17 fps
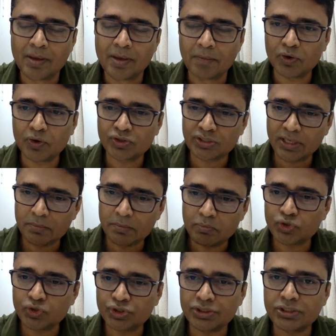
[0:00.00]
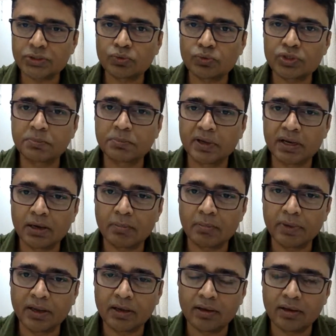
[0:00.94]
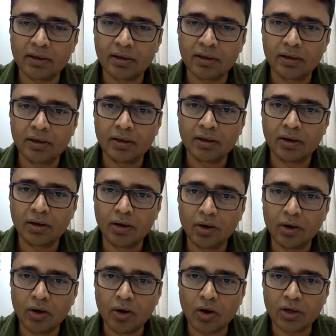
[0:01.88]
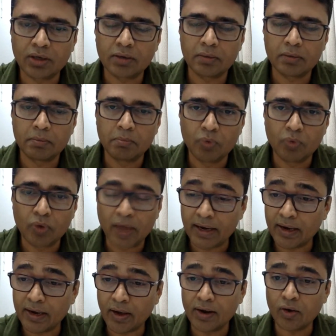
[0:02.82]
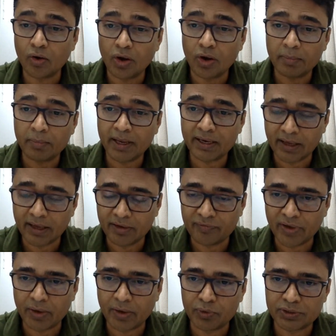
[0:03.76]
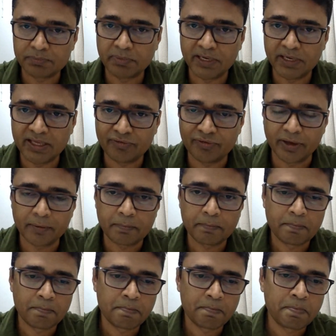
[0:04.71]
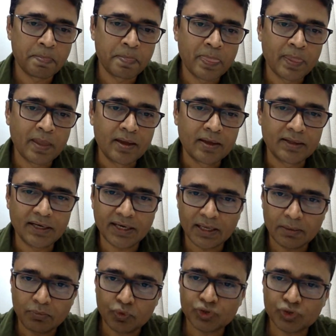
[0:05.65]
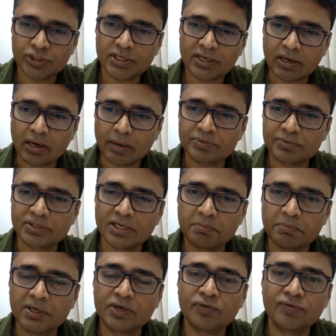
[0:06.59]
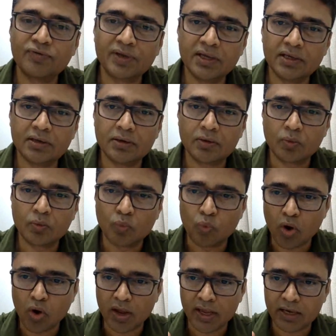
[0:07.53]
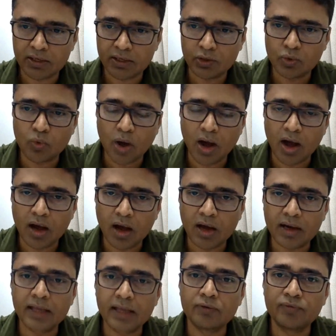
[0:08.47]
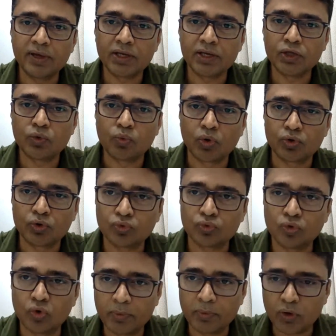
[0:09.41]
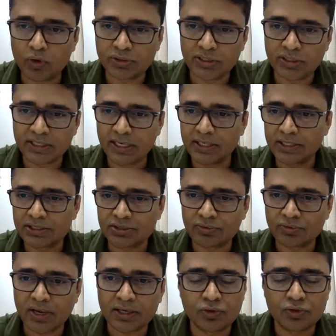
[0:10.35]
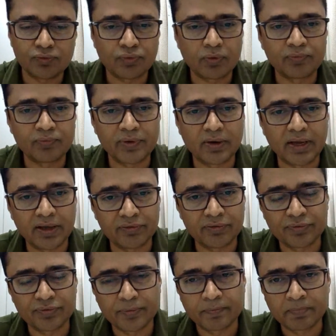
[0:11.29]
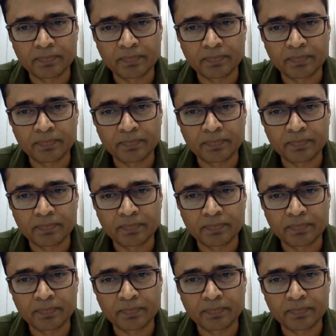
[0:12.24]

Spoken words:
Because emotions was becoming a lot more, and all my life I was believing that emotion comes in between where you are and where you want to go, because it can distract you from your life.